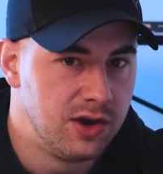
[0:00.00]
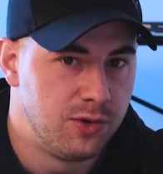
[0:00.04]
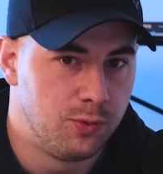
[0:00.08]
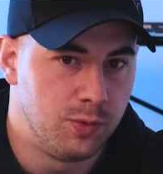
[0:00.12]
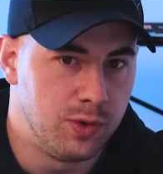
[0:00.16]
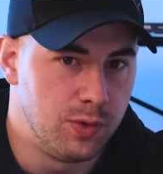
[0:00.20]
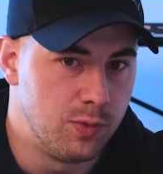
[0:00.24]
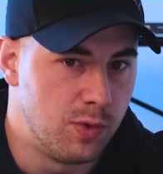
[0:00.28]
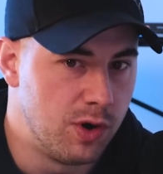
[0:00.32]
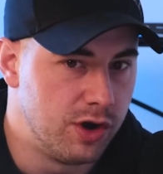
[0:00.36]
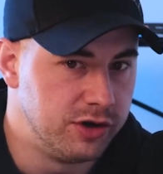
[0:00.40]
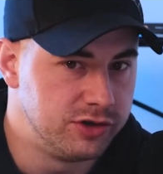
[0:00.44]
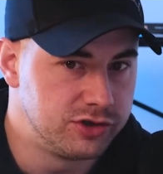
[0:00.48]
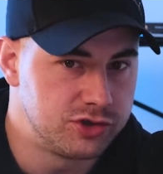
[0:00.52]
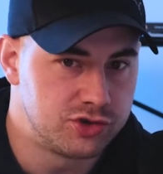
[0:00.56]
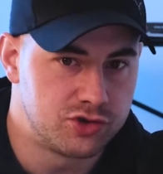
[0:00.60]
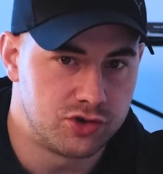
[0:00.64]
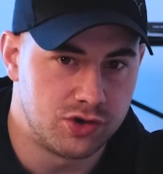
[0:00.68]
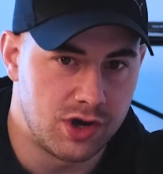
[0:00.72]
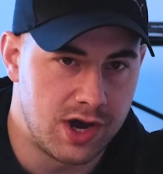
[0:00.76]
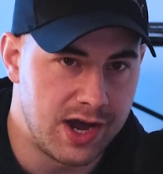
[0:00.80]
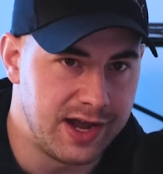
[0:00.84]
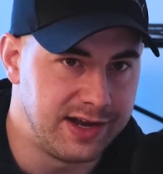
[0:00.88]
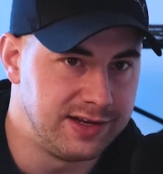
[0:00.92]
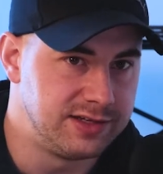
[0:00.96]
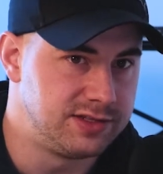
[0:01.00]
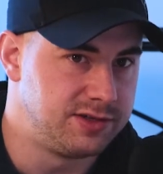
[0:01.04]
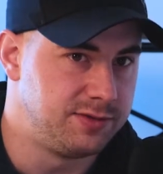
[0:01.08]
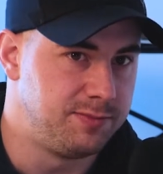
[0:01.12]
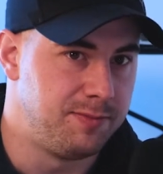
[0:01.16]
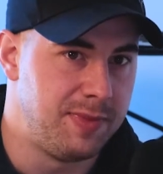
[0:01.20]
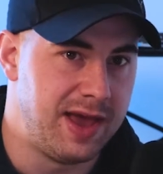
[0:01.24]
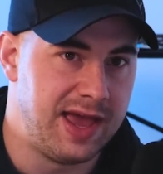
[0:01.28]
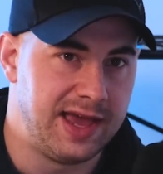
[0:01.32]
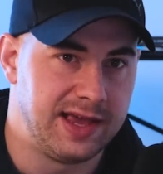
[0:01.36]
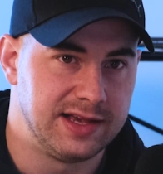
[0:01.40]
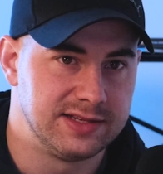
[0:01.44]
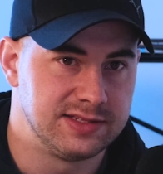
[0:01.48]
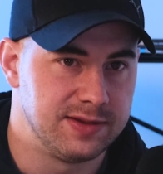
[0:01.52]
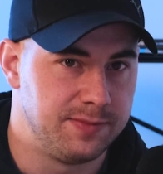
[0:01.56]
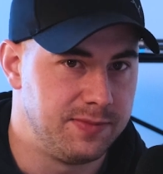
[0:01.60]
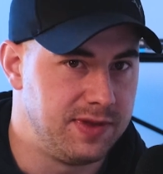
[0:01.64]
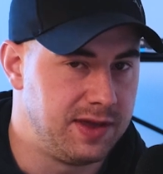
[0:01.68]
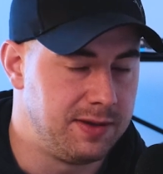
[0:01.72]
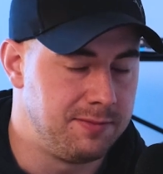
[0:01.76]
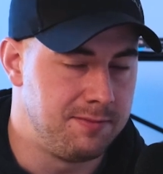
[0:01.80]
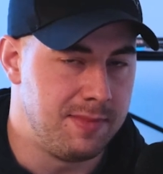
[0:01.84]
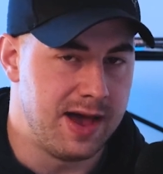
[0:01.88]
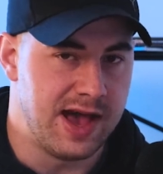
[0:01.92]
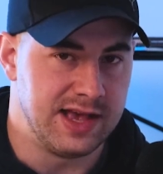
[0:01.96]
We weren't trying to make
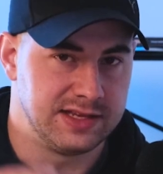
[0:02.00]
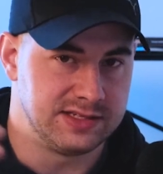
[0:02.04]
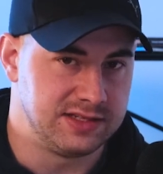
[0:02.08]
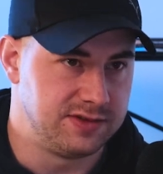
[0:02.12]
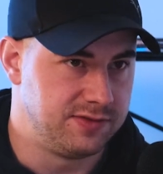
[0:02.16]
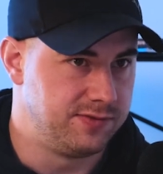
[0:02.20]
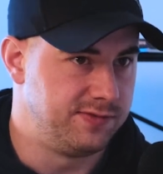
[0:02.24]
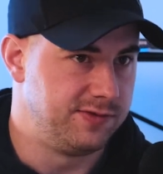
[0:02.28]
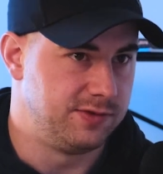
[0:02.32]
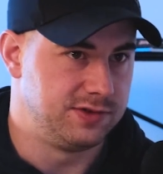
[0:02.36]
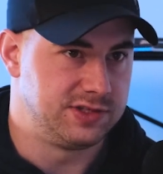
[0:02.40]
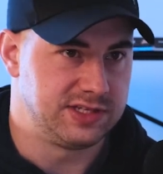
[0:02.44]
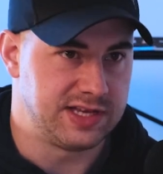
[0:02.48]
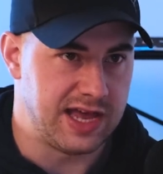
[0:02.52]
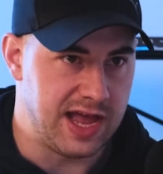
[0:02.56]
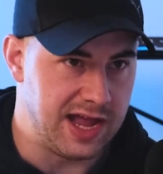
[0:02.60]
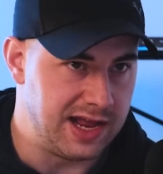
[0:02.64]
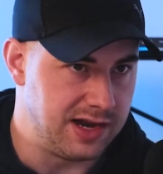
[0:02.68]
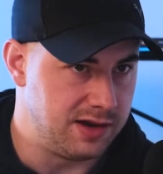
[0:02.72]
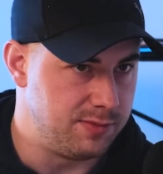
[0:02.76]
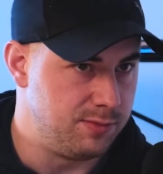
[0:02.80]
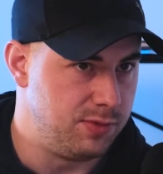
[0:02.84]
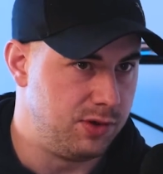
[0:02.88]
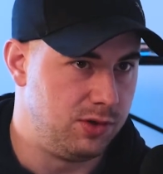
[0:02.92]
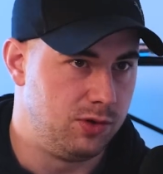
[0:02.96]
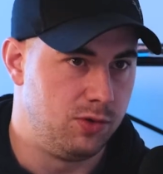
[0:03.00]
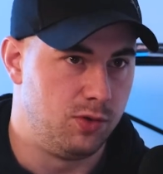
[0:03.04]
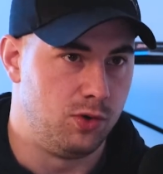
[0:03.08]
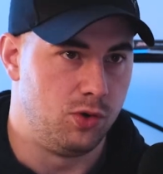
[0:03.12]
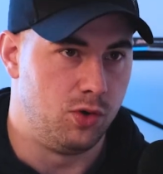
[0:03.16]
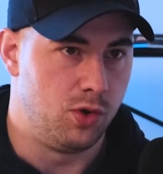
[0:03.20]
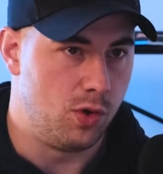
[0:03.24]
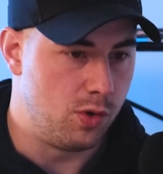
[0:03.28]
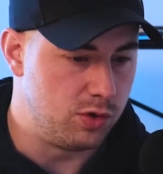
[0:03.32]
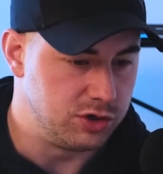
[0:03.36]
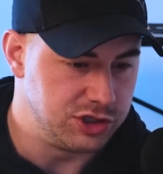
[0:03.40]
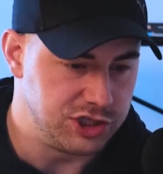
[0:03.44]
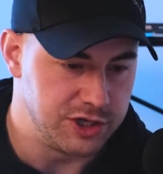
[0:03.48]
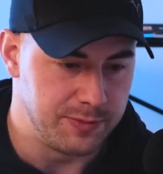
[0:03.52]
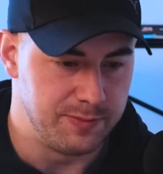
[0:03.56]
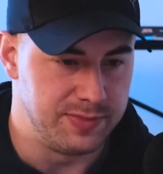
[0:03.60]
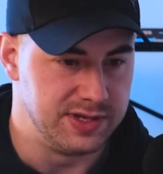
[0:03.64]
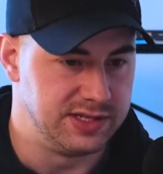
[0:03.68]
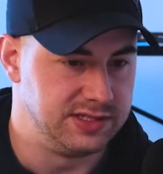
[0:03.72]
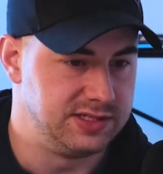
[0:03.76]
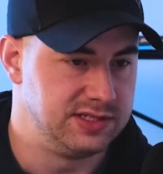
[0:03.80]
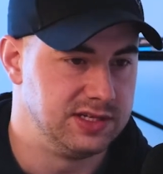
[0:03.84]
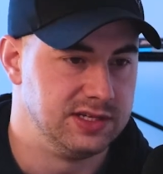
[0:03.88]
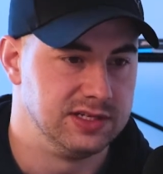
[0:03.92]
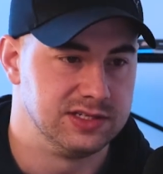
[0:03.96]
something massive or scalable or launch a
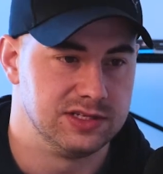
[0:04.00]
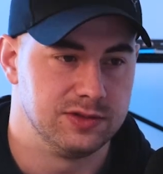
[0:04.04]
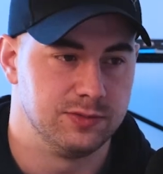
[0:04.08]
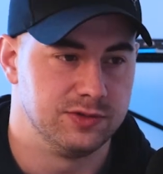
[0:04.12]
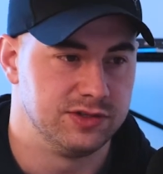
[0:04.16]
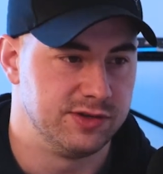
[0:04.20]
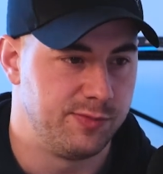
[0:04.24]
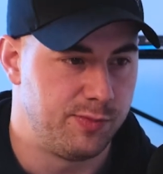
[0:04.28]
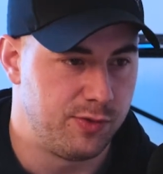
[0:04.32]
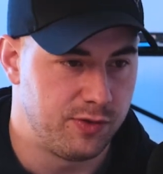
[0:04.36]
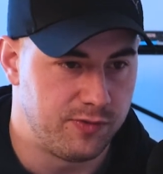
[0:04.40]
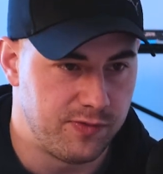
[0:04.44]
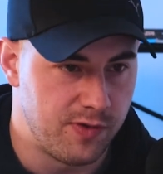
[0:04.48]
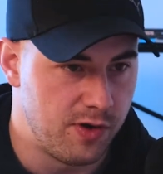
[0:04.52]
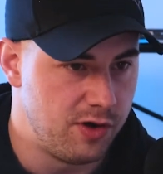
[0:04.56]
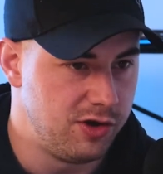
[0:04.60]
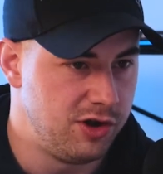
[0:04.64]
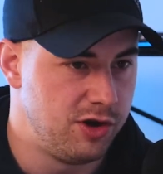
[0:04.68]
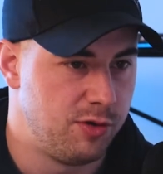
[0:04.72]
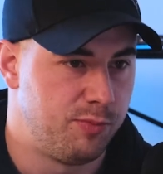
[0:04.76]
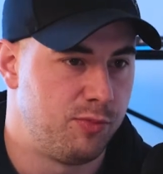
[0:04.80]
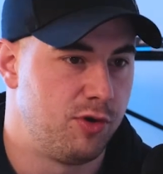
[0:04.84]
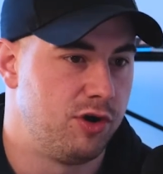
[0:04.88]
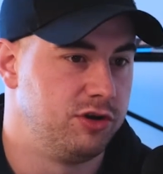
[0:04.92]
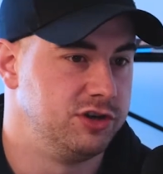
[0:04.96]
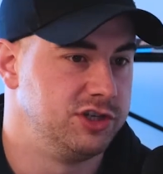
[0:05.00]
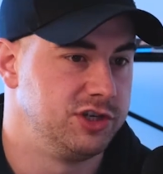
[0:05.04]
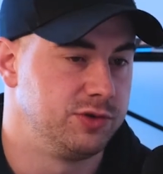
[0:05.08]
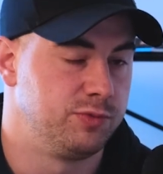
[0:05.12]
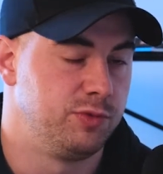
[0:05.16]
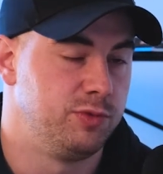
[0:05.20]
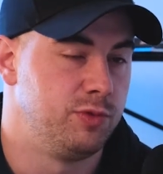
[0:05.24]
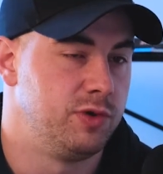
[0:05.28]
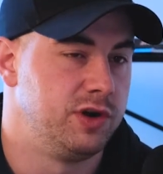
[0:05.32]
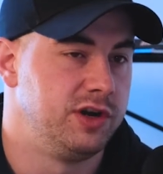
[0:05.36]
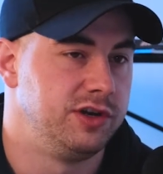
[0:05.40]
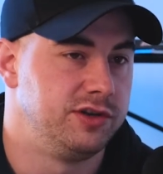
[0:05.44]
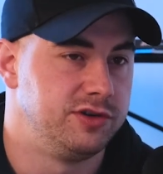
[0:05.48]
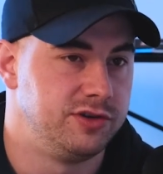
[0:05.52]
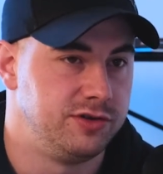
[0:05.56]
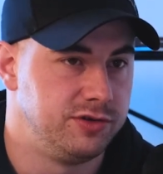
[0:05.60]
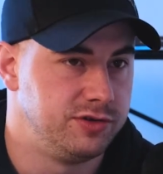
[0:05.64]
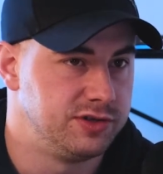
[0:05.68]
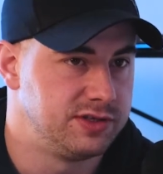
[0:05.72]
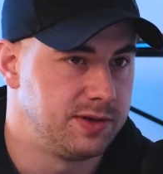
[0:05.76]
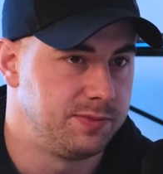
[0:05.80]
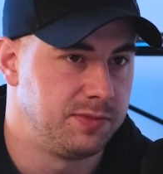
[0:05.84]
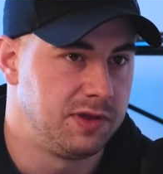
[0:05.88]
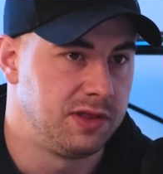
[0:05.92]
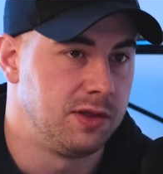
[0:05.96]
business. It was a portfolio project. We wanted to
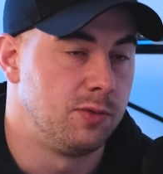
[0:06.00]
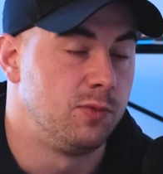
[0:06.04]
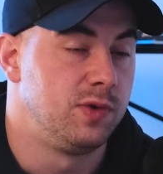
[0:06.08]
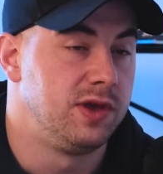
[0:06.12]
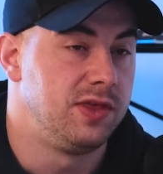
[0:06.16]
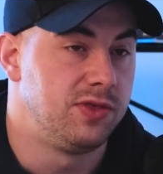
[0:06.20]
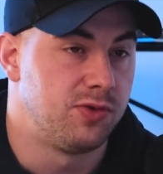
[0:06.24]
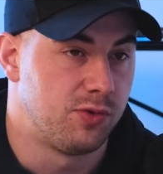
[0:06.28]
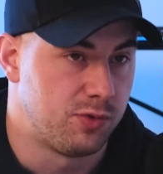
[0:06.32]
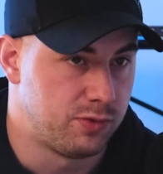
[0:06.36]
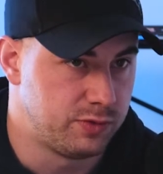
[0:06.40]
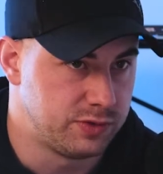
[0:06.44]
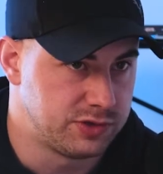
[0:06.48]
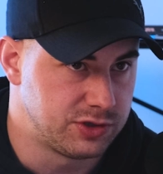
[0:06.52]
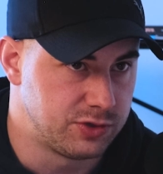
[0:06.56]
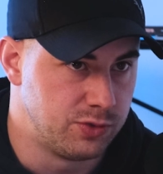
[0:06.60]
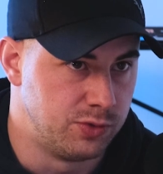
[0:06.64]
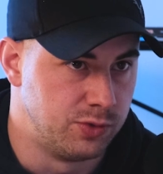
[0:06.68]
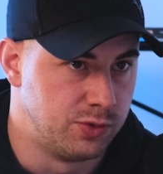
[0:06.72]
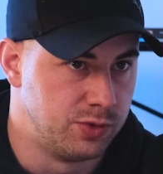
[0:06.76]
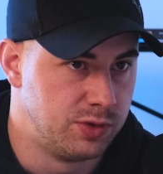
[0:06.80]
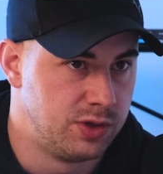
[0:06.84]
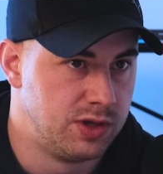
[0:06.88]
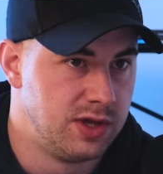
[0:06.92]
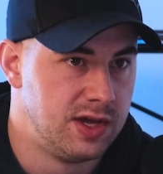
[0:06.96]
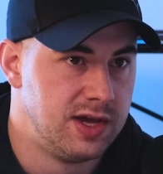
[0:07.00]
do something that we thought was cool.